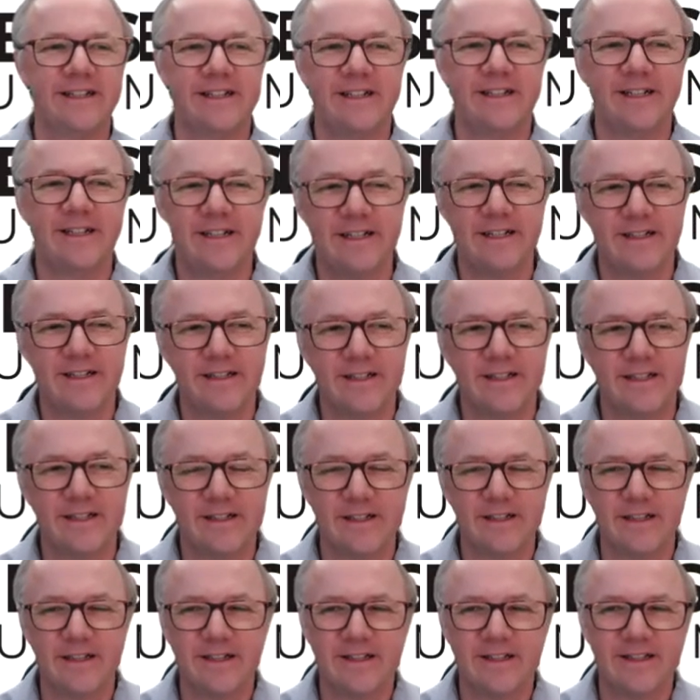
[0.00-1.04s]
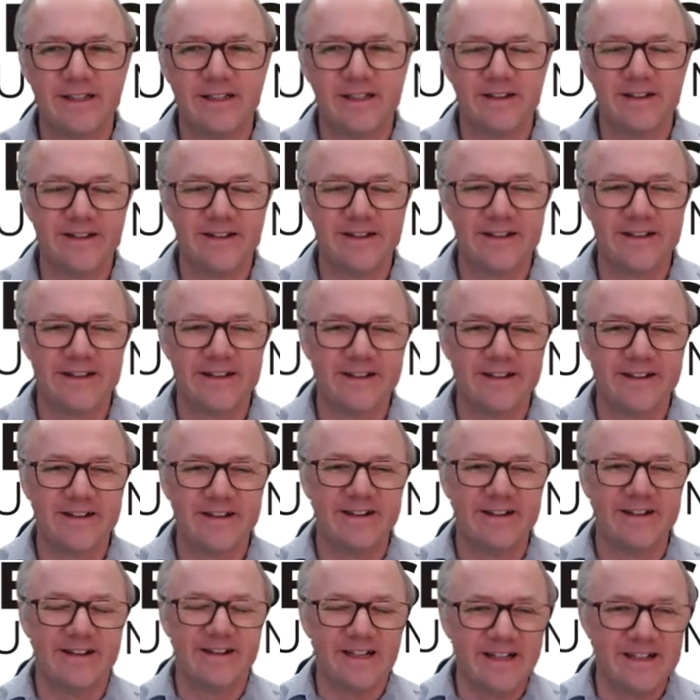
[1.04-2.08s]

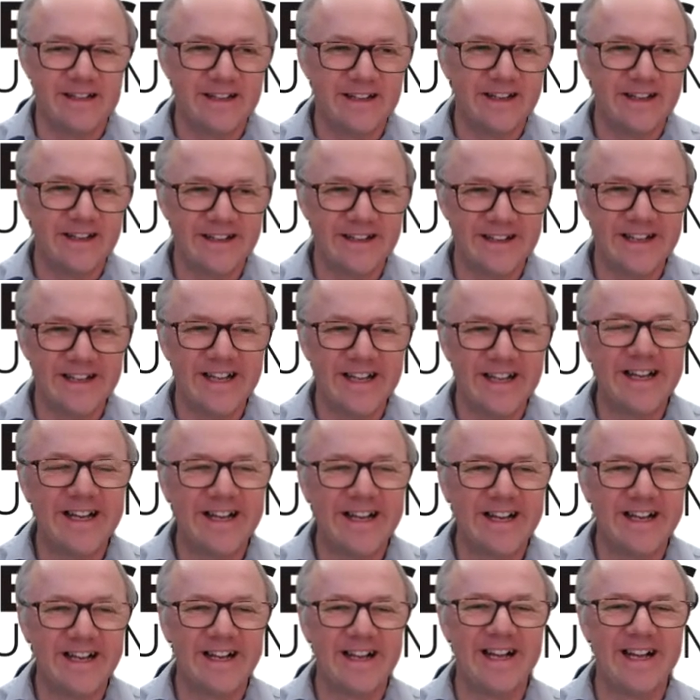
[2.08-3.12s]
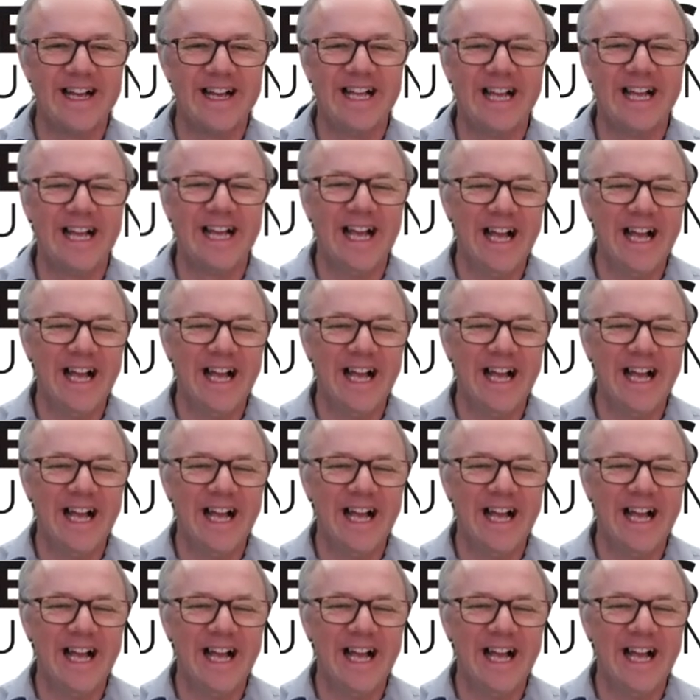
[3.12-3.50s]
No words are spoken by the person on screen.